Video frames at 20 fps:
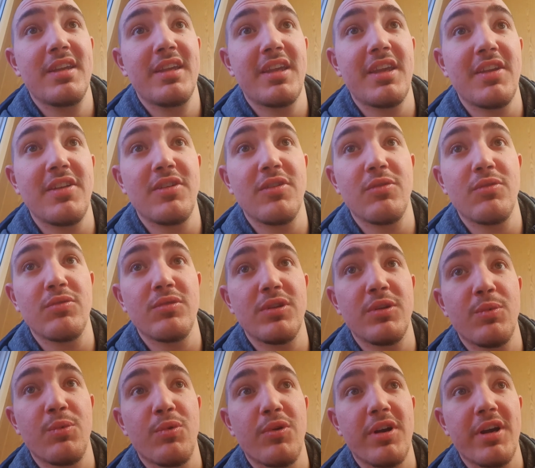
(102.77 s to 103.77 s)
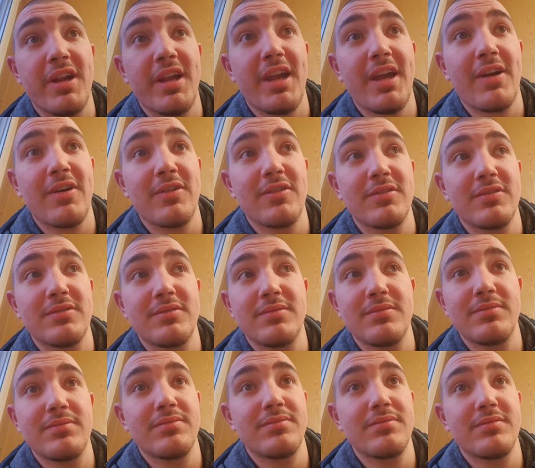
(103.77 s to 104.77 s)
Can you only work out
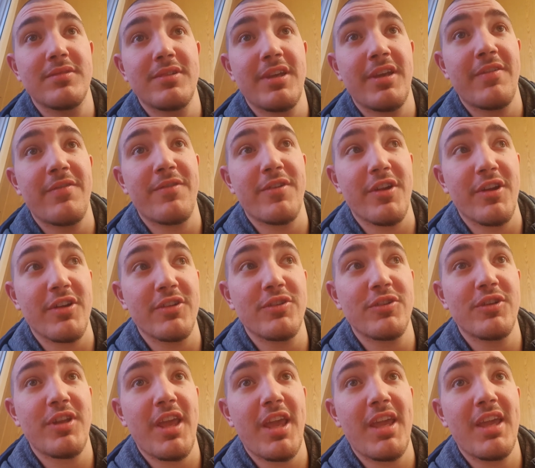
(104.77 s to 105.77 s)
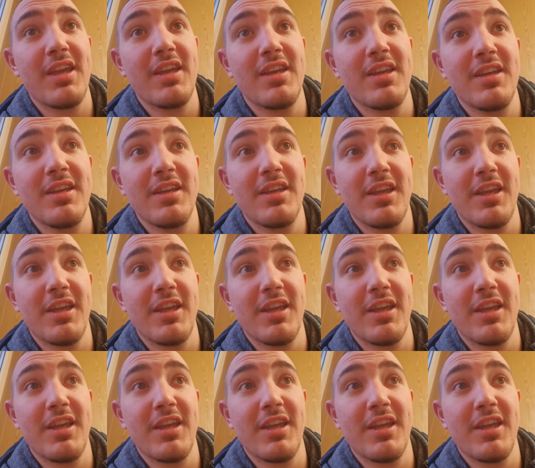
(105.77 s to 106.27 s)
every other day?